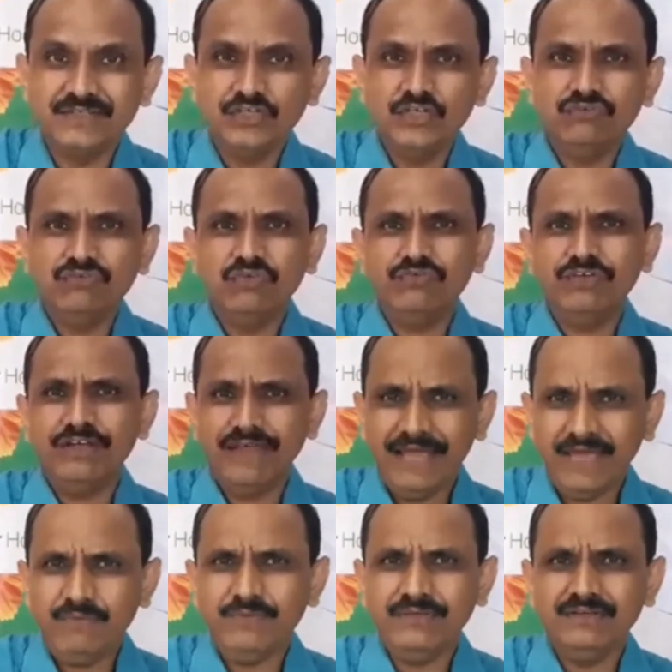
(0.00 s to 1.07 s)
If you feel
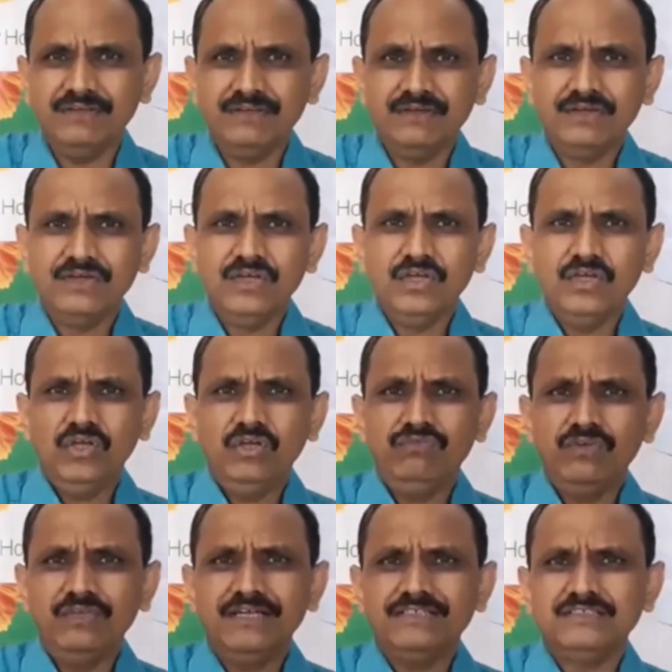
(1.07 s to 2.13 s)
heavy, if
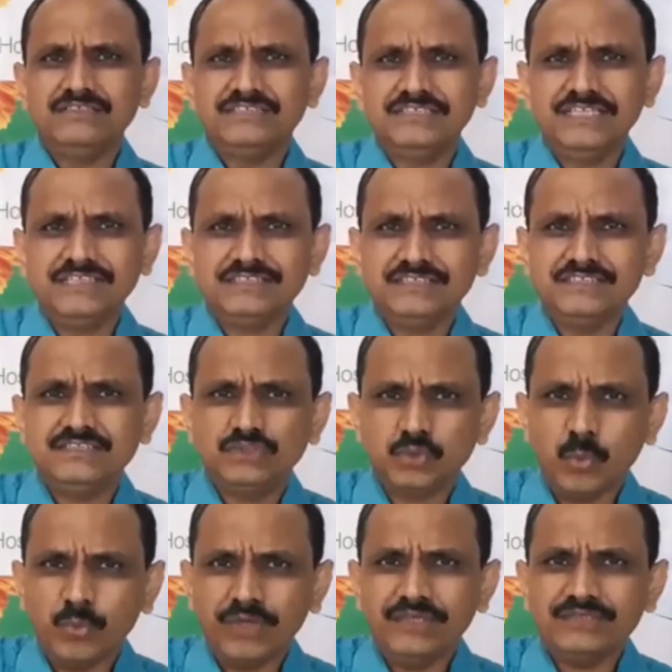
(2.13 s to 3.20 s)
you that the chest is
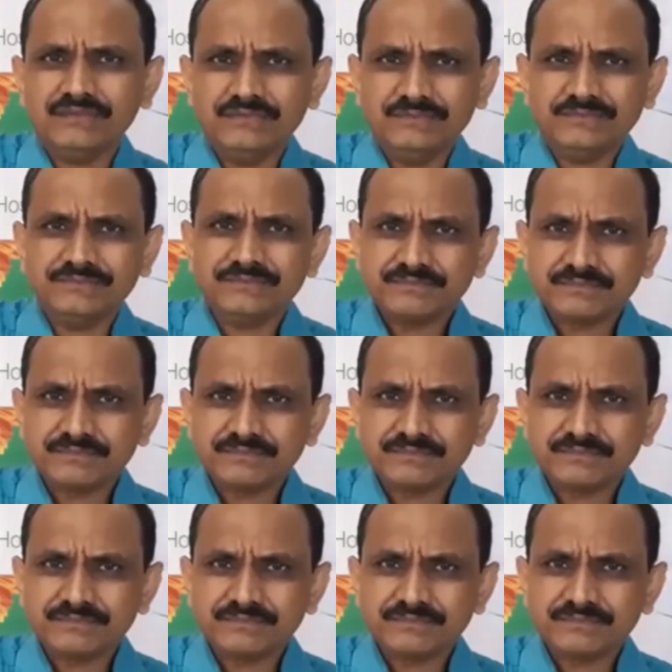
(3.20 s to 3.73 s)
choking,